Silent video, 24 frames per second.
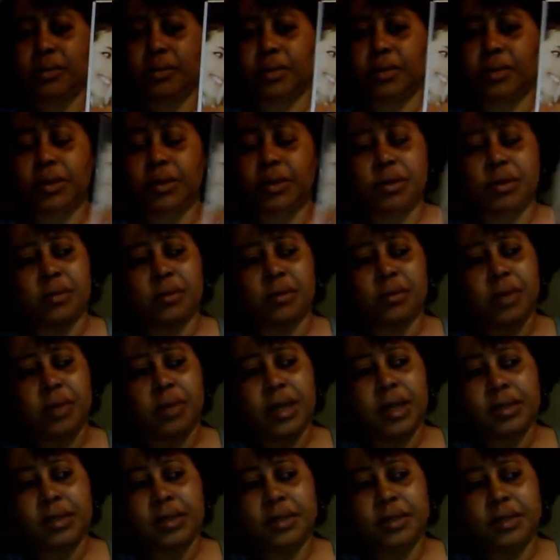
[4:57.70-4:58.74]
you can
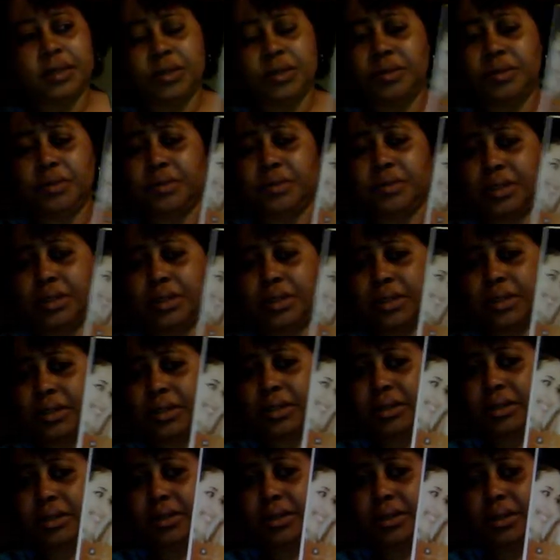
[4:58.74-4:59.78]
actually use this
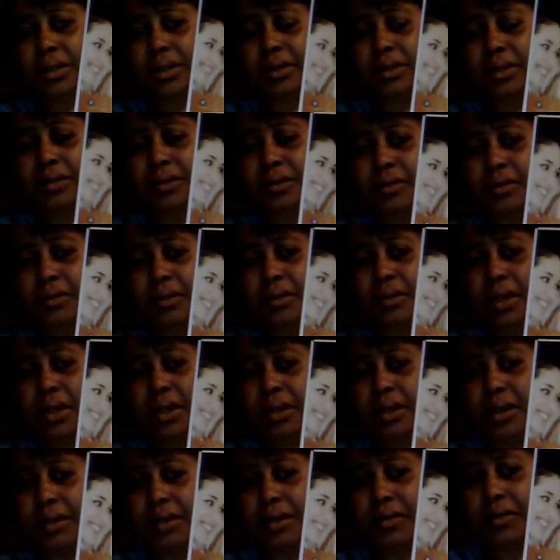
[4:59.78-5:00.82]
the little
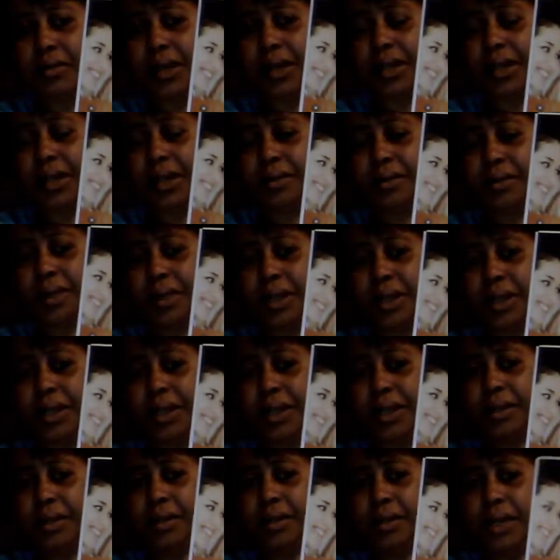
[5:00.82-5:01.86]
device right
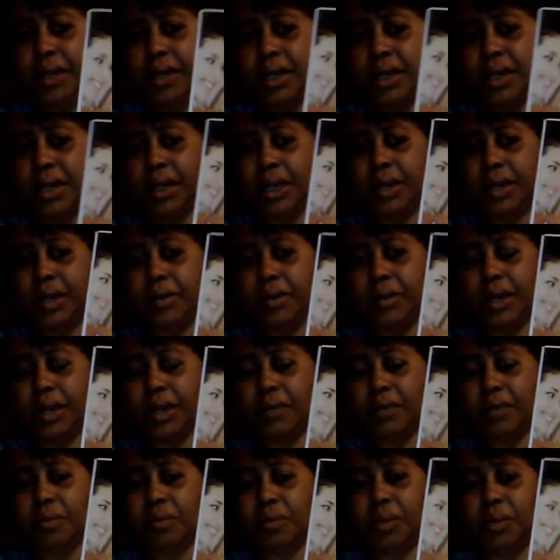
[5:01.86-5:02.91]
here and you have
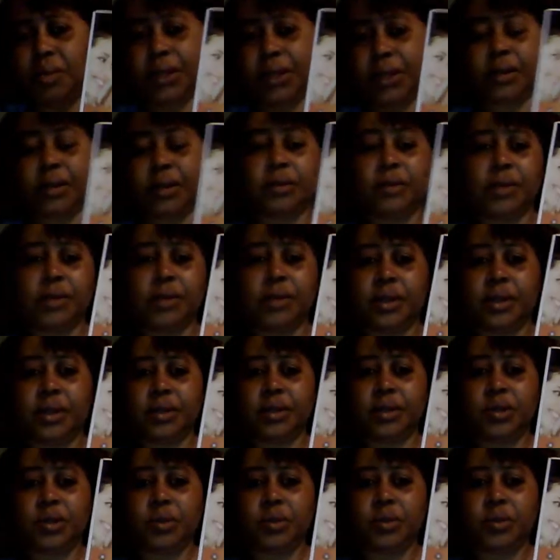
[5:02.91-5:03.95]
a button on there
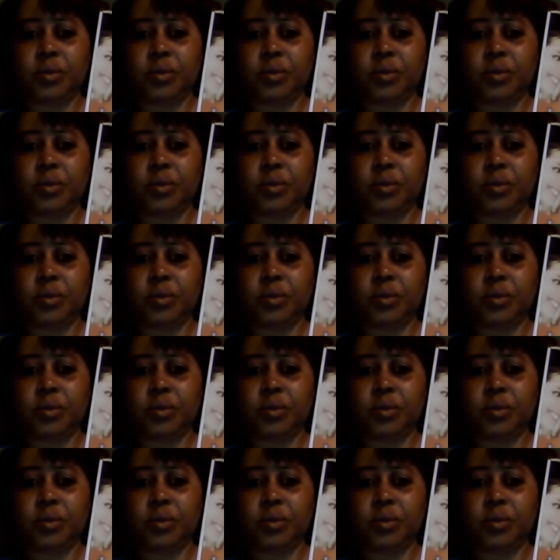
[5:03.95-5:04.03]
that you can